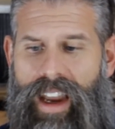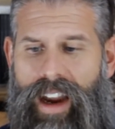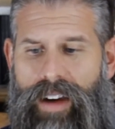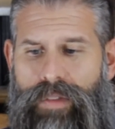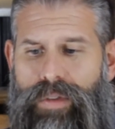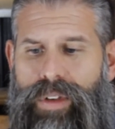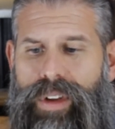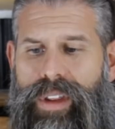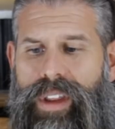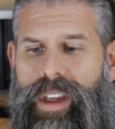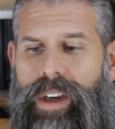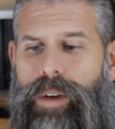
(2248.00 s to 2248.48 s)

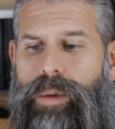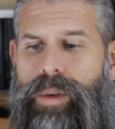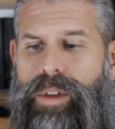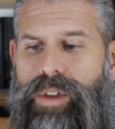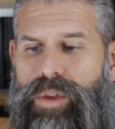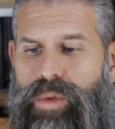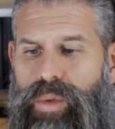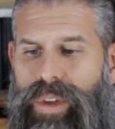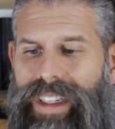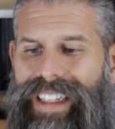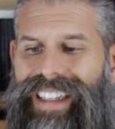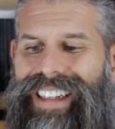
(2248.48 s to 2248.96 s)
Everything
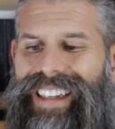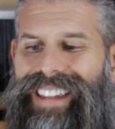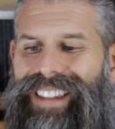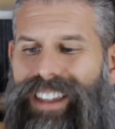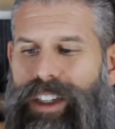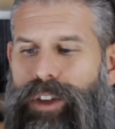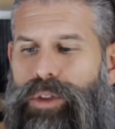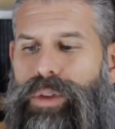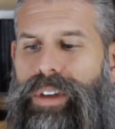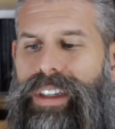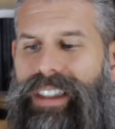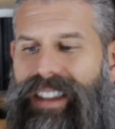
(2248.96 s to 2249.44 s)
was written and
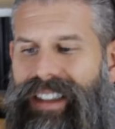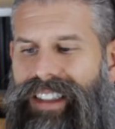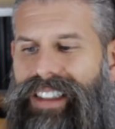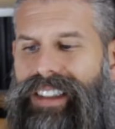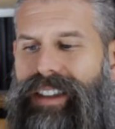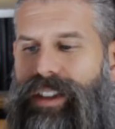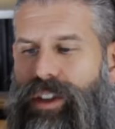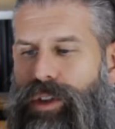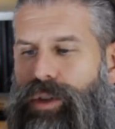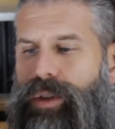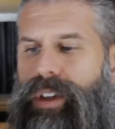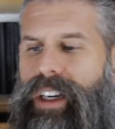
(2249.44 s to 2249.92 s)
decreed
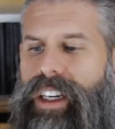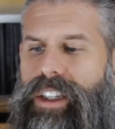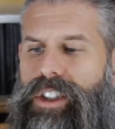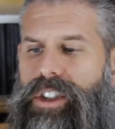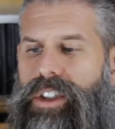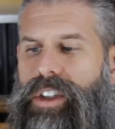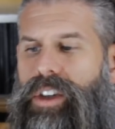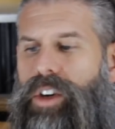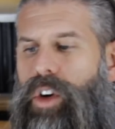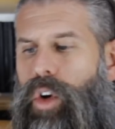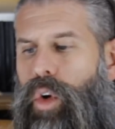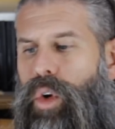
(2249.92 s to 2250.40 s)
since
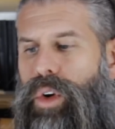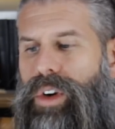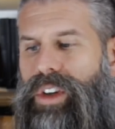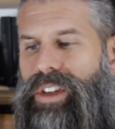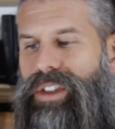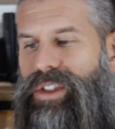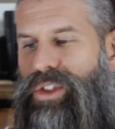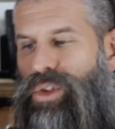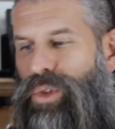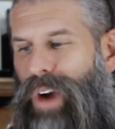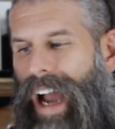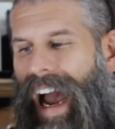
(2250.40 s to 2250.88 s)
creation
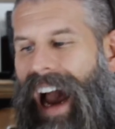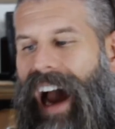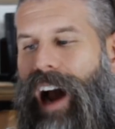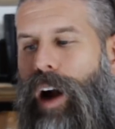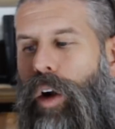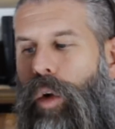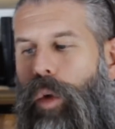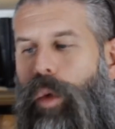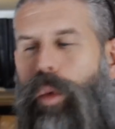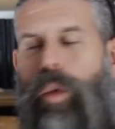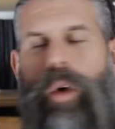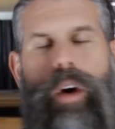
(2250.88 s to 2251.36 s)
according to
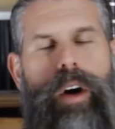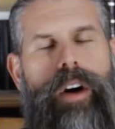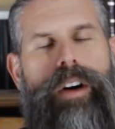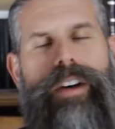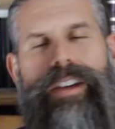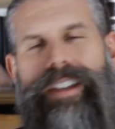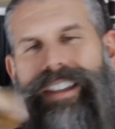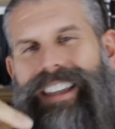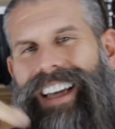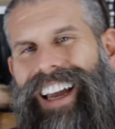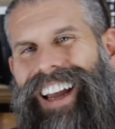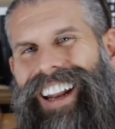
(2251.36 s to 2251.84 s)
our
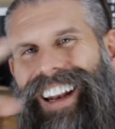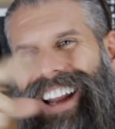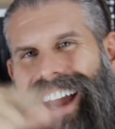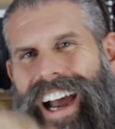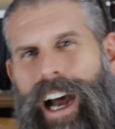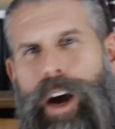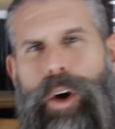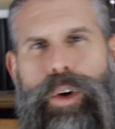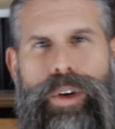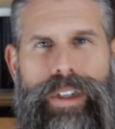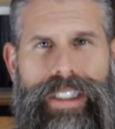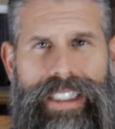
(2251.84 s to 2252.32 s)
works and
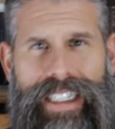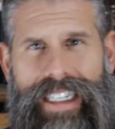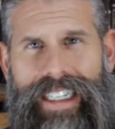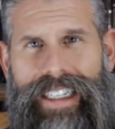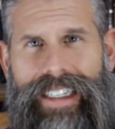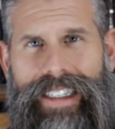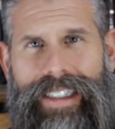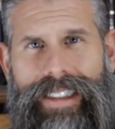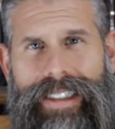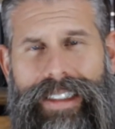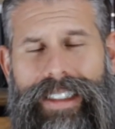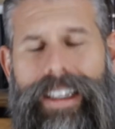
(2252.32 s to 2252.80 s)
our
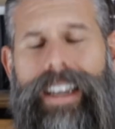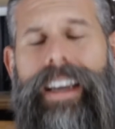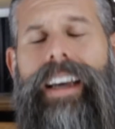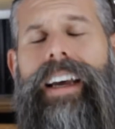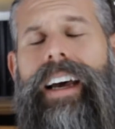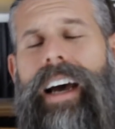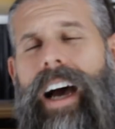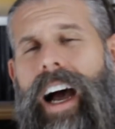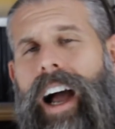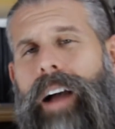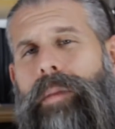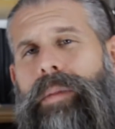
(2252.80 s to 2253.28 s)
deeds.
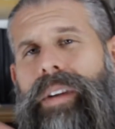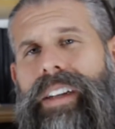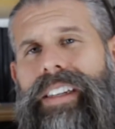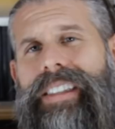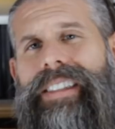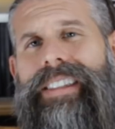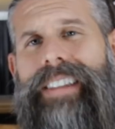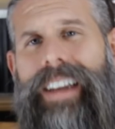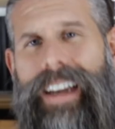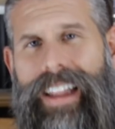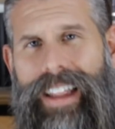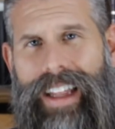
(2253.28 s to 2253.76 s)
I'm going
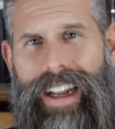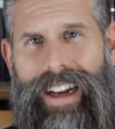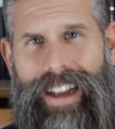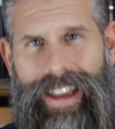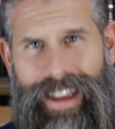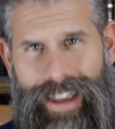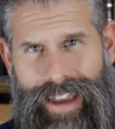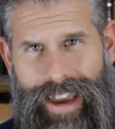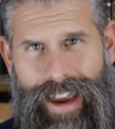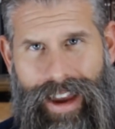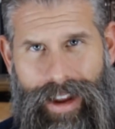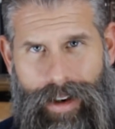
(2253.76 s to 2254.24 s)
to say that
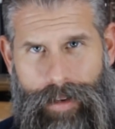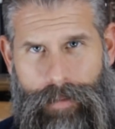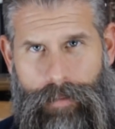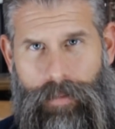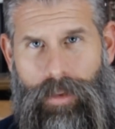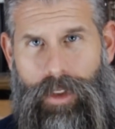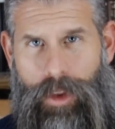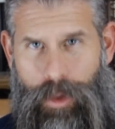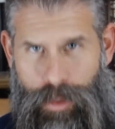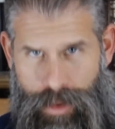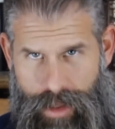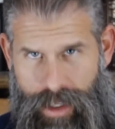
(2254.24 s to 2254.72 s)
again.
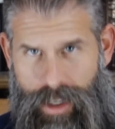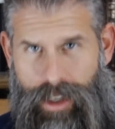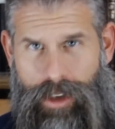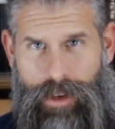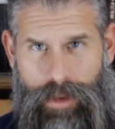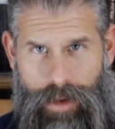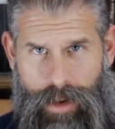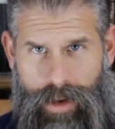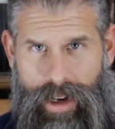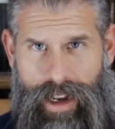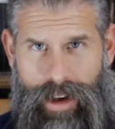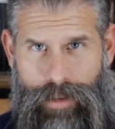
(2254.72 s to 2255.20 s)
You think
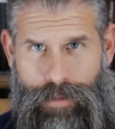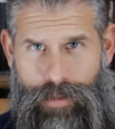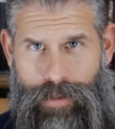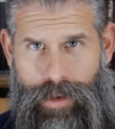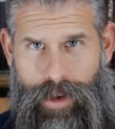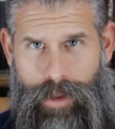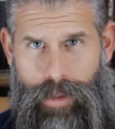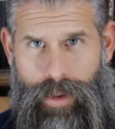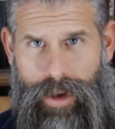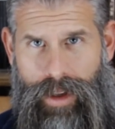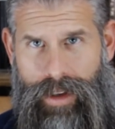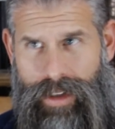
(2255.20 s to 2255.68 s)
you don't have
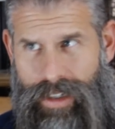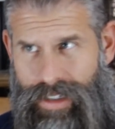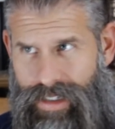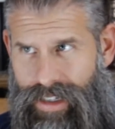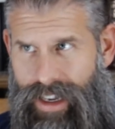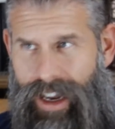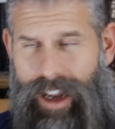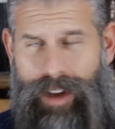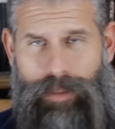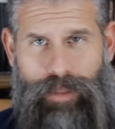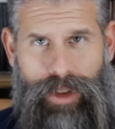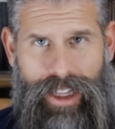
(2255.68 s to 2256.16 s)
free will because
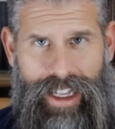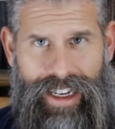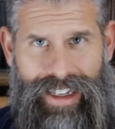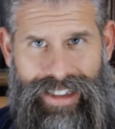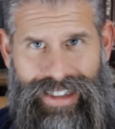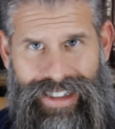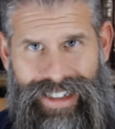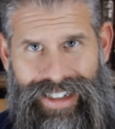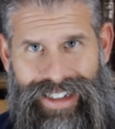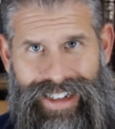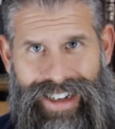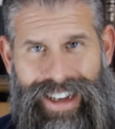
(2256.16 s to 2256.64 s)
God
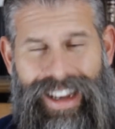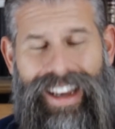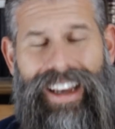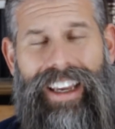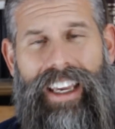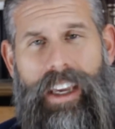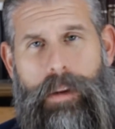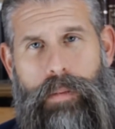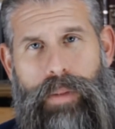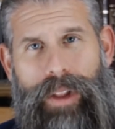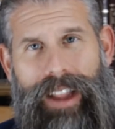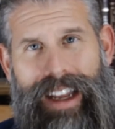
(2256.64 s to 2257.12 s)
planned it?
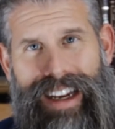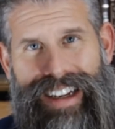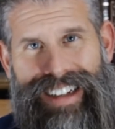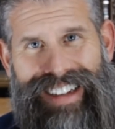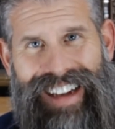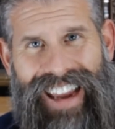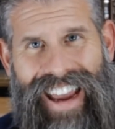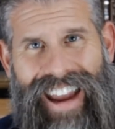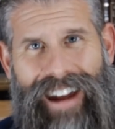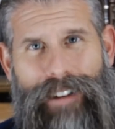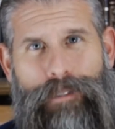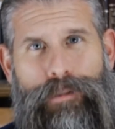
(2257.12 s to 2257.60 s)
He
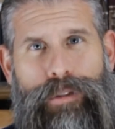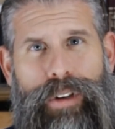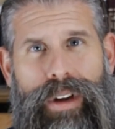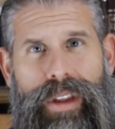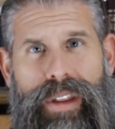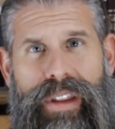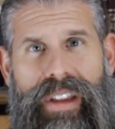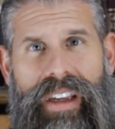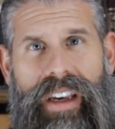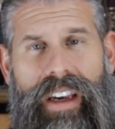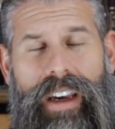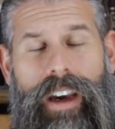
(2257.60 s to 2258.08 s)
planned
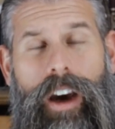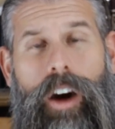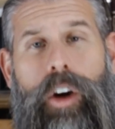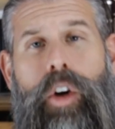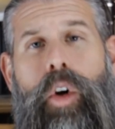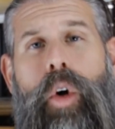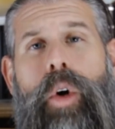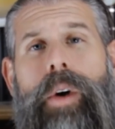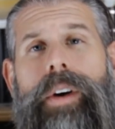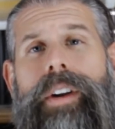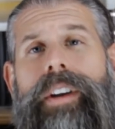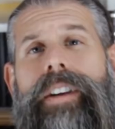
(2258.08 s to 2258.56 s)
everything
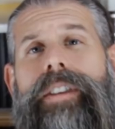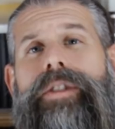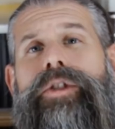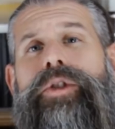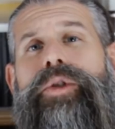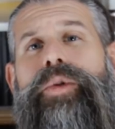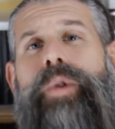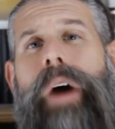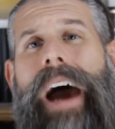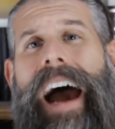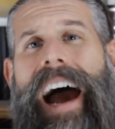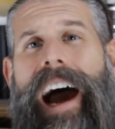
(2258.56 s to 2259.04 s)
according
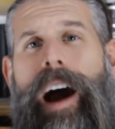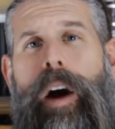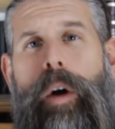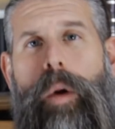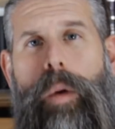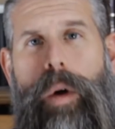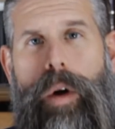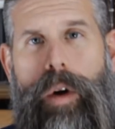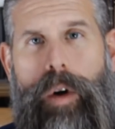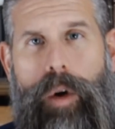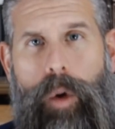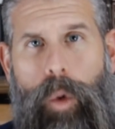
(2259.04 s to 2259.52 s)
to
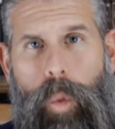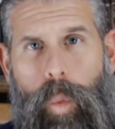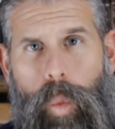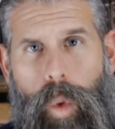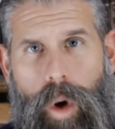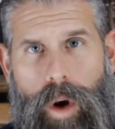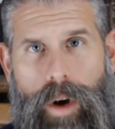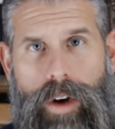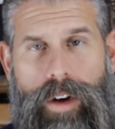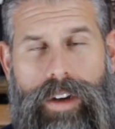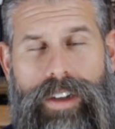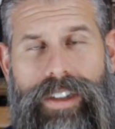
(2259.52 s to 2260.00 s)
our
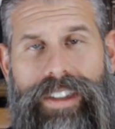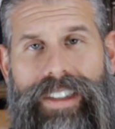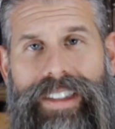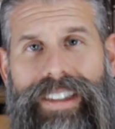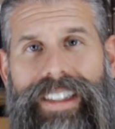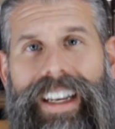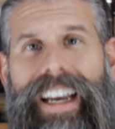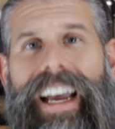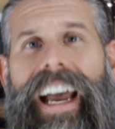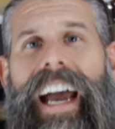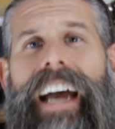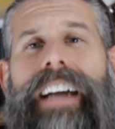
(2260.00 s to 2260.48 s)

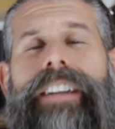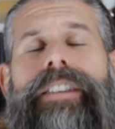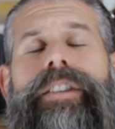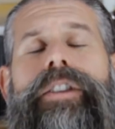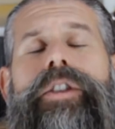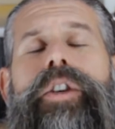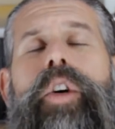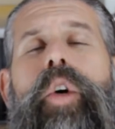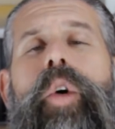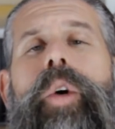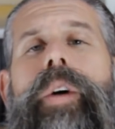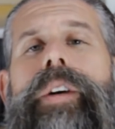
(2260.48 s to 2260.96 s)
works and
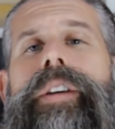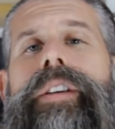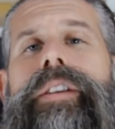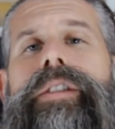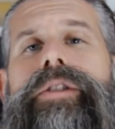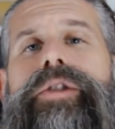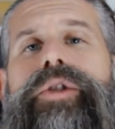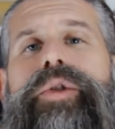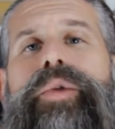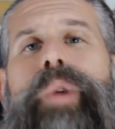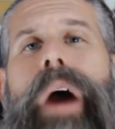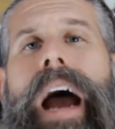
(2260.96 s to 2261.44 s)

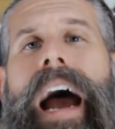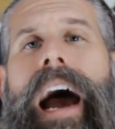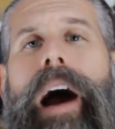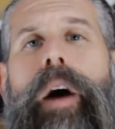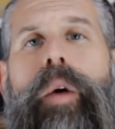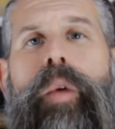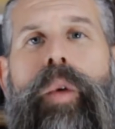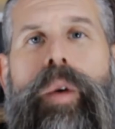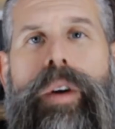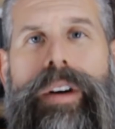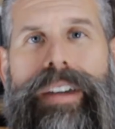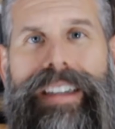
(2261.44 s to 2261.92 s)
according to
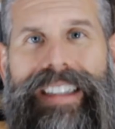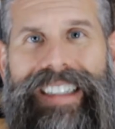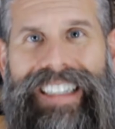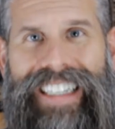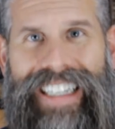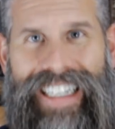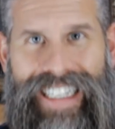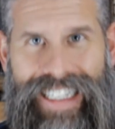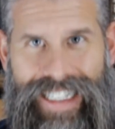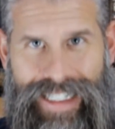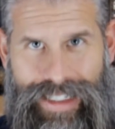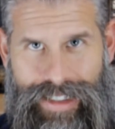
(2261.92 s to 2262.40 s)
our
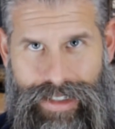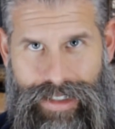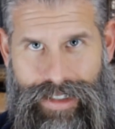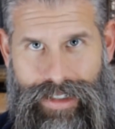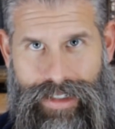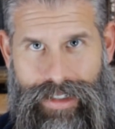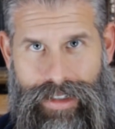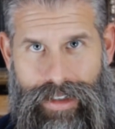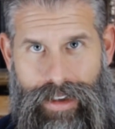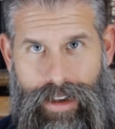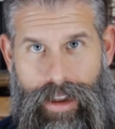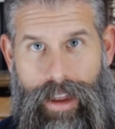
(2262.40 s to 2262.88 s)

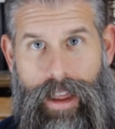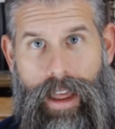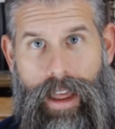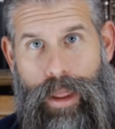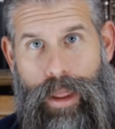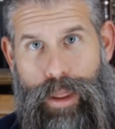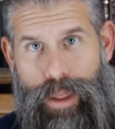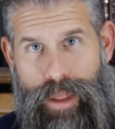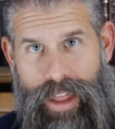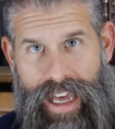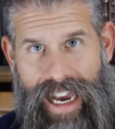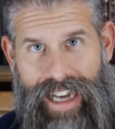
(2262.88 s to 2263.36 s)
deeds.
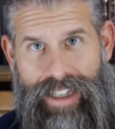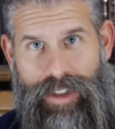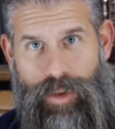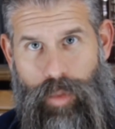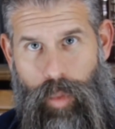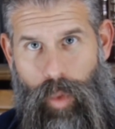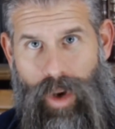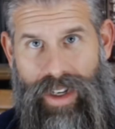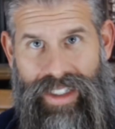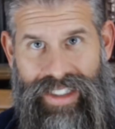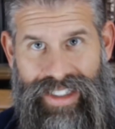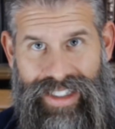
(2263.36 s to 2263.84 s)
That's
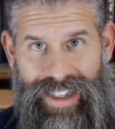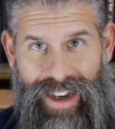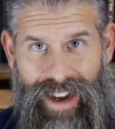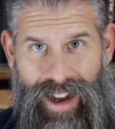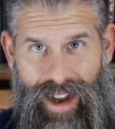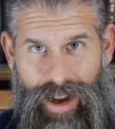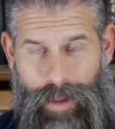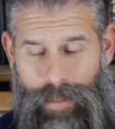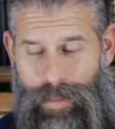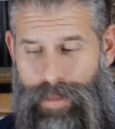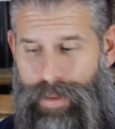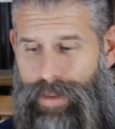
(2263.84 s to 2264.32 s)
what's
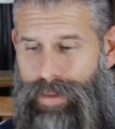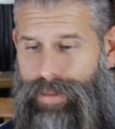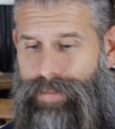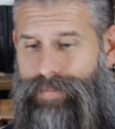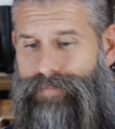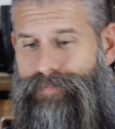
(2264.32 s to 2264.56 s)
up.